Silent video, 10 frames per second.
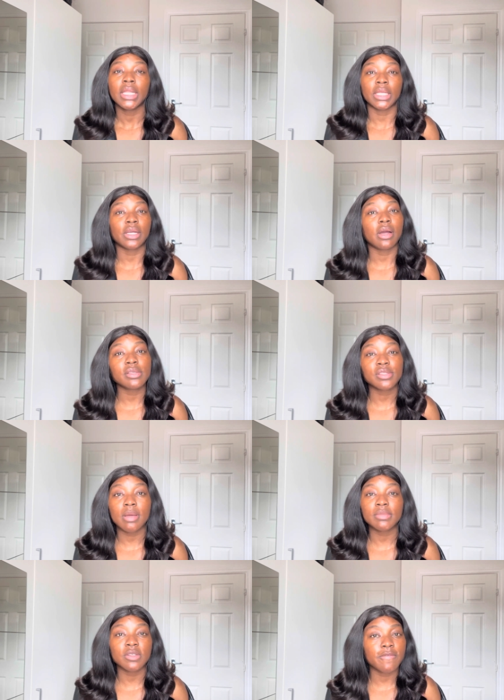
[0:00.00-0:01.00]
the
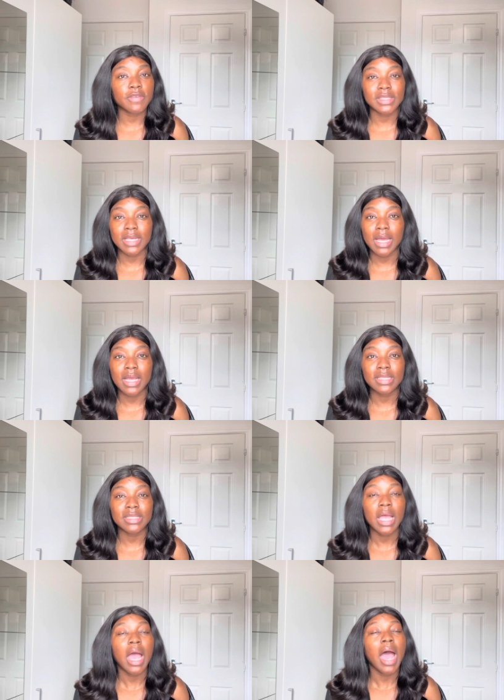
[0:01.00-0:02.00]
customs officers
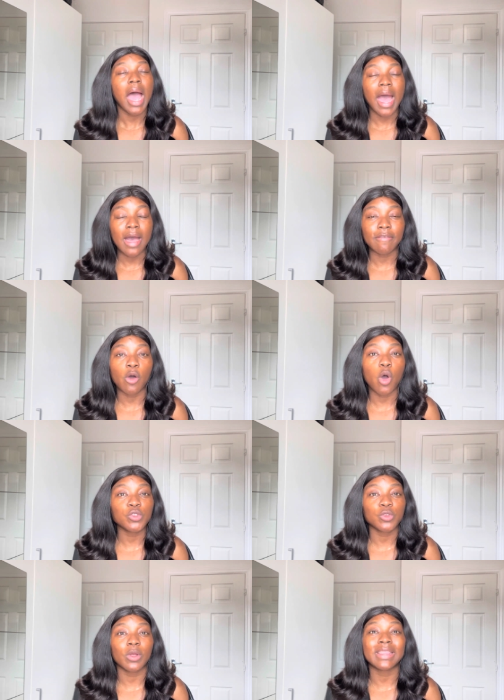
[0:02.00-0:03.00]
have
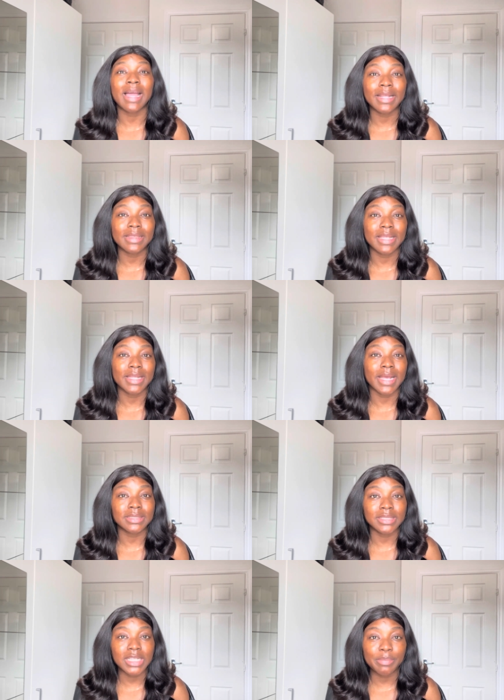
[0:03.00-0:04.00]
also tightened their
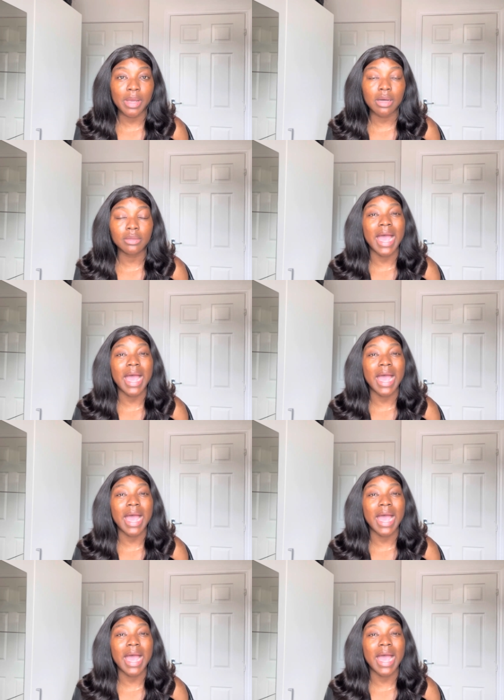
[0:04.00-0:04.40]
seatbelt,